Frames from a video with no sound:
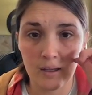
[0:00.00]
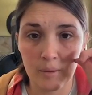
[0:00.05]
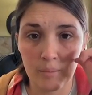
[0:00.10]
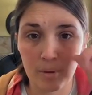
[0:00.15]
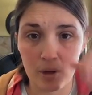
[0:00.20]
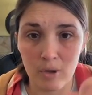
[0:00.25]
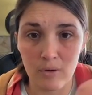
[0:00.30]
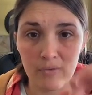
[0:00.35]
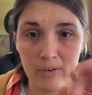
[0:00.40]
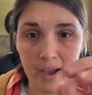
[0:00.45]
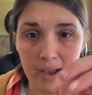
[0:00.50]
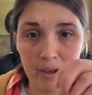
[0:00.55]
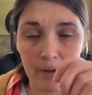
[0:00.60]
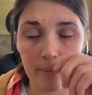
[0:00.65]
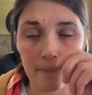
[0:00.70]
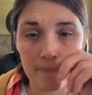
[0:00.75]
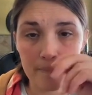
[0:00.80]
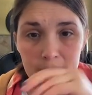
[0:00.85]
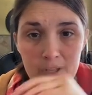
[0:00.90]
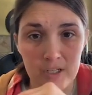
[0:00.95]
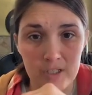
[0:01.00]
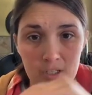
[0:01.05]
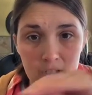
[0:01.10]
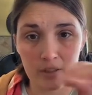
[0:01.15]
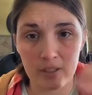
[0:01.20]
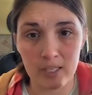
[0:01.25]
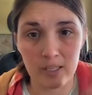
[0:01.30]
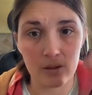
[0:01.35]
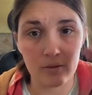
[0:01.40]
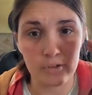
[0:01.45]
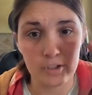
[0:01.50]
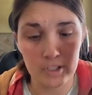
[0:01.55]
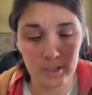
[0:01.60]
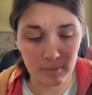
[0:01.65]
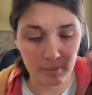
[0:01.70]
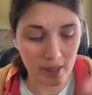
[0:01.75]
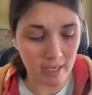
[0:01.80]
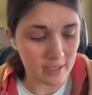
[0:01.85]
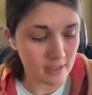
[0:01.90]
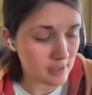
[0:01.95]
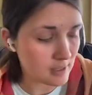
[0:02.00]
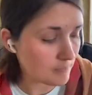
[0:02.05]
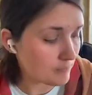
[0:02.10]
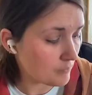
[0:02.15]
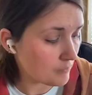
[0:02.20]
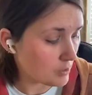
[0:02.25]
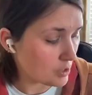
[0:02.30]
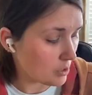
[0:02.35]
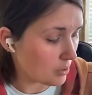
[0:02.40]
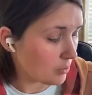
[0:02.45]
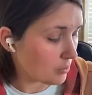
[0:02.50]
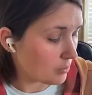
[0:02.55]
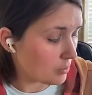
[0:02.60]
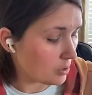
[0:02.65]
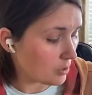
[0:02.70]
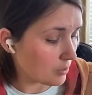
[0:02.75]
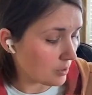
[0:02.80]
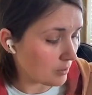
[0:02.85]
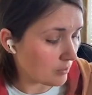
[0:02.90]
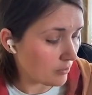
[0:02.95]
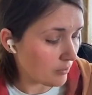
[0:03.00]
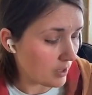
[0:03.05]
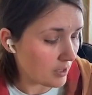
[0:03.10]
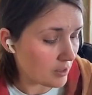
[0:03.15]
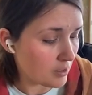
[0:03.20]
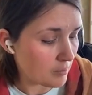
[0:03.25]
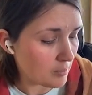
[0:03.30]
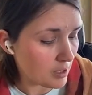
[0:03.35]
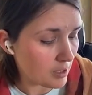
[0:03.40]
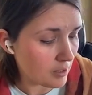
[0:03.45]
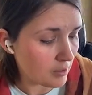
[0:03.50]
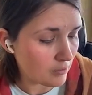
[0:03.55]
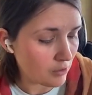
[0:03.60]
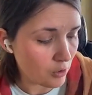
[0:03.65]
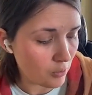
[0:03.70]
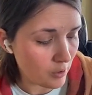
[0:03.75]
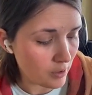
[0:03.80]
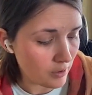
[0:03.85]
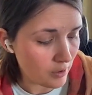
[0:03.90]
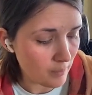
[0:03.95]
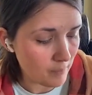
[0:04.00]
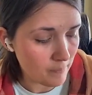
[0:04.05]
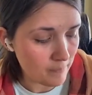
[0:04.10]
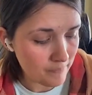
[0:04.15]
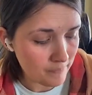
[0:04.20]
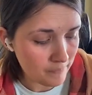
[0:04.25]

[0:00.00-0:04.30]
profile, there's a link for supplies. So you can find them there if you want them.